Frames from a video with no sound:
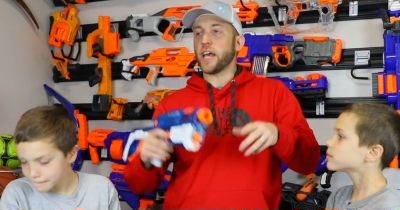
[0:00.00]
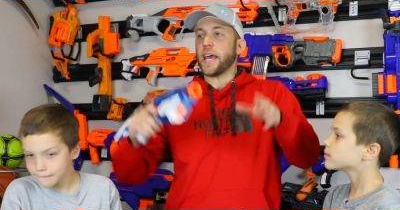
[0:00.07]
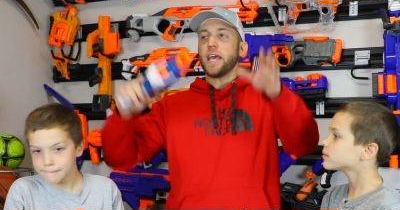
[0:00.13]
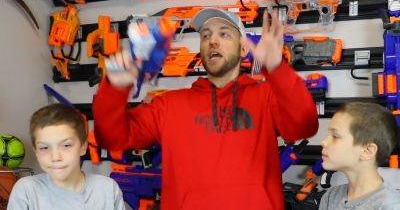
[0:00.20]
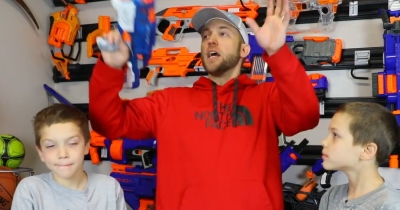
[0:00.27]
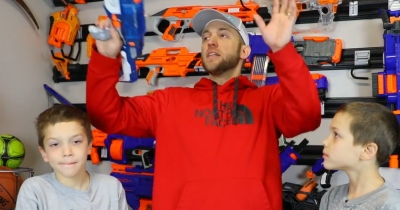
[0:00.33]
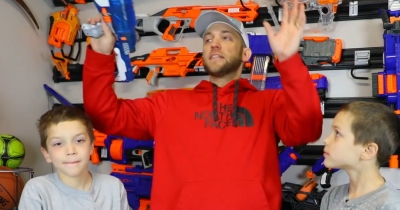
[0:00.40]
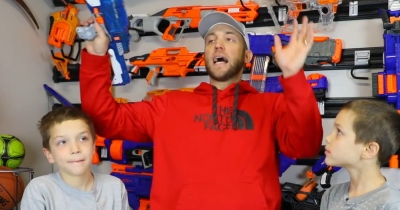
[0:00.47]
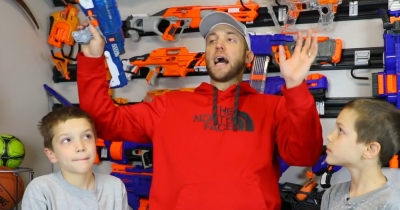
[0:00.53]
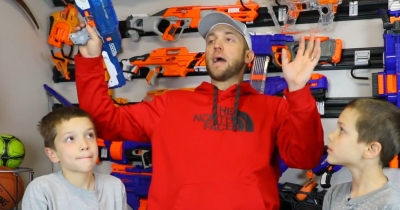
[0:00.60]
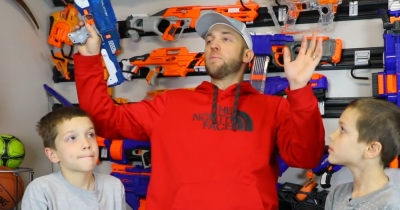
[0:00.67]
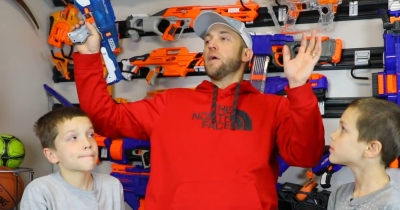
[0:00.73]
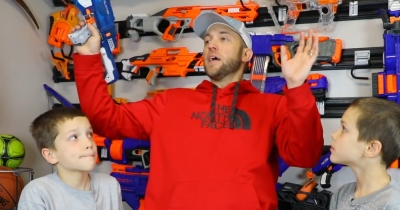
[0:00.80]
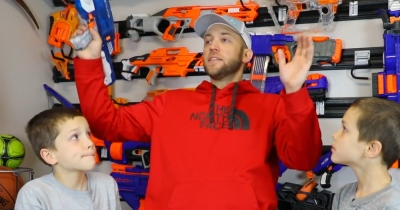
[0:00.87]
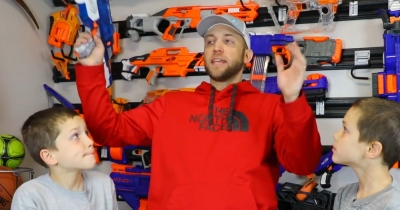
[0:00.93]
Speaker 1: okay,
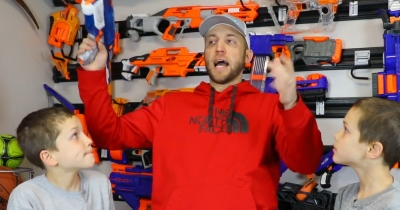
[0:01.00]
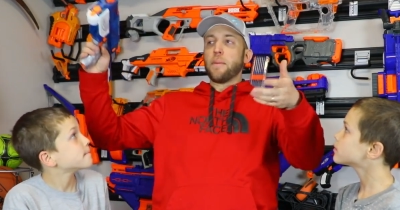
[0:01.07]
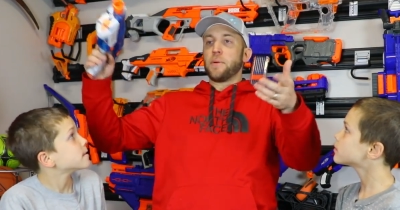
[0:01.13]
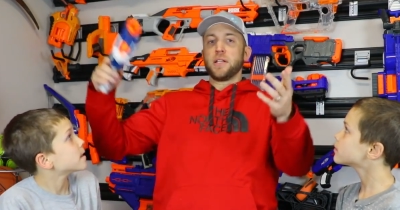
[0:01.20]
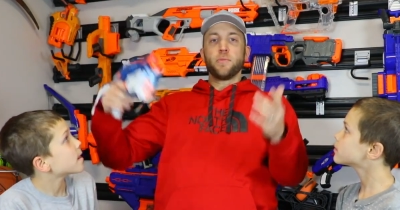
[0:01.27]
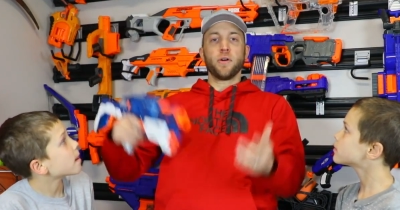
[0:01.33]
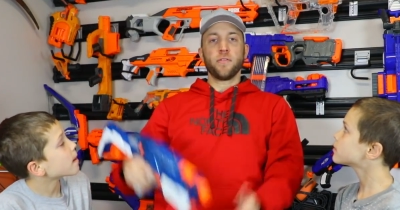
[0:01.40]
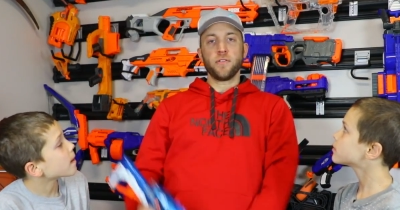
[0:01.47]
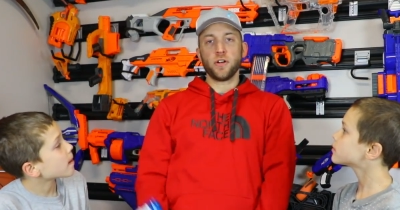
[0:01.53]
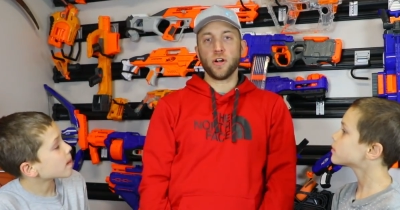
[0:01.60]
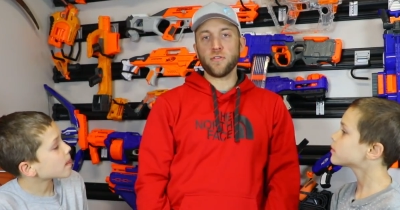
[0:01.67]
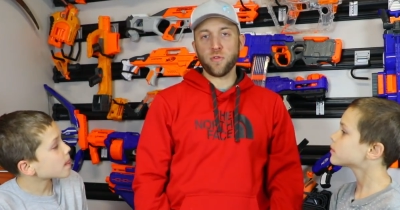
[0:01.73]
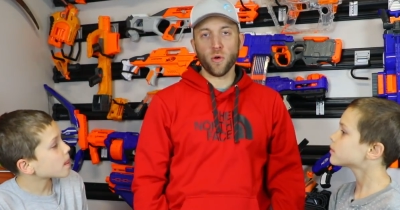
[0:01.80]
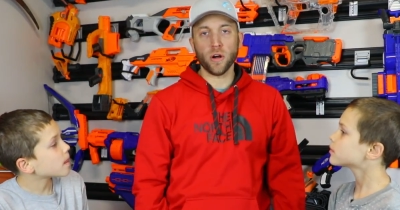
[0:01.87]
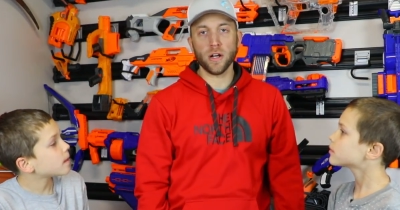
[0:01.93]
time, but in the middle of a
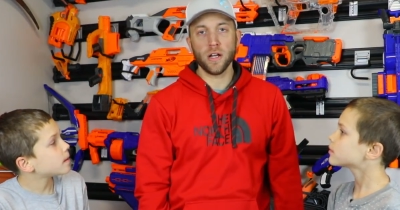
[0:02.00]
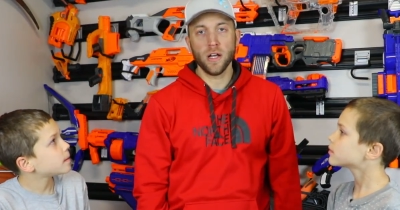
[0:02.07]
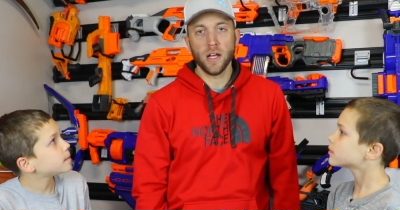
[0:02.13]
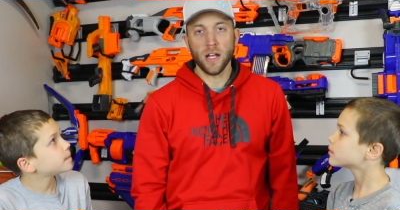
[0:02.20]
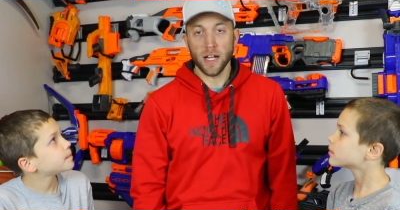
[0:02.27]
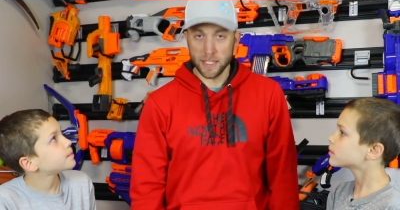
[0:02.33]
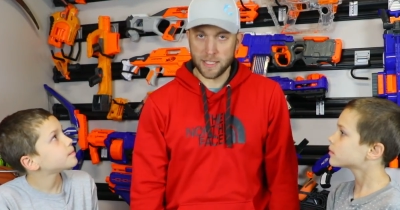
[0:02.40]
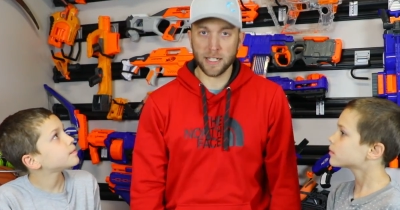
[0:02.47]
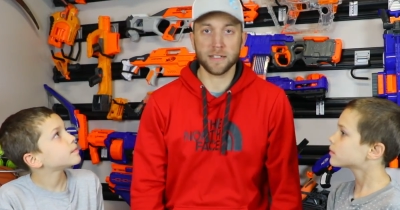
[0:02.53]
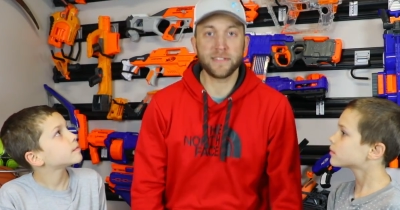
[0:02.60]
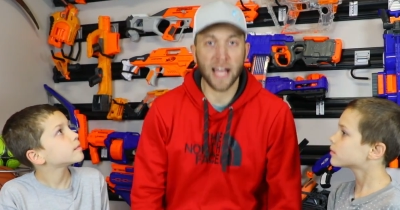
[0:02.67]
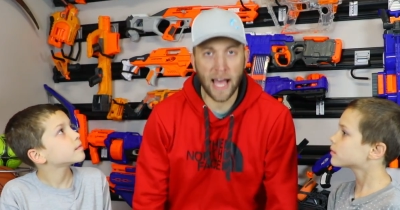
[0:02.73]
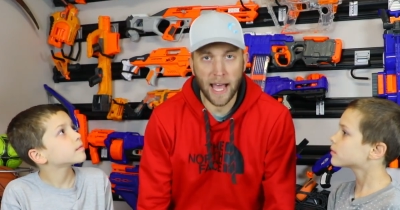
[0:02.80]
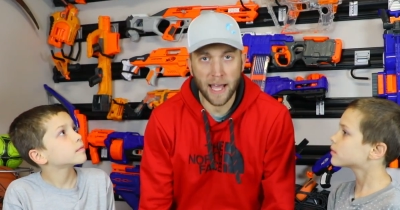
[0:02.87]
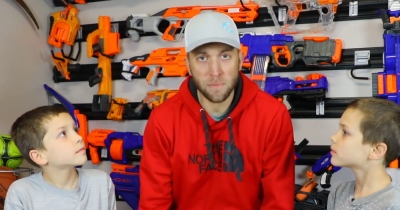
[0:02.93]
Nerf War, is there
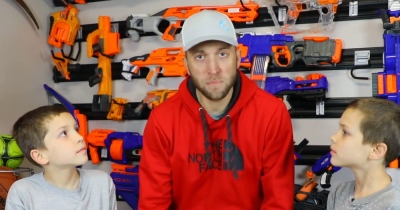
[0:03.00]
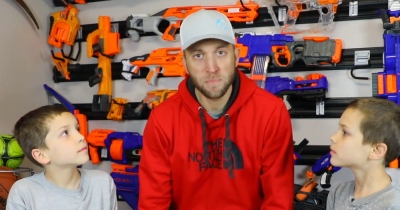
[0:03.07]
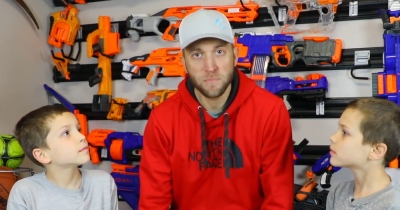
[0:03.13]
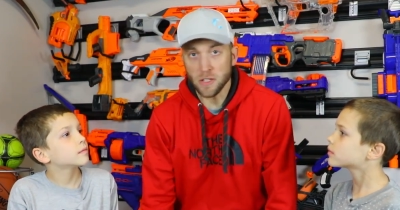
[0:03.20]
time?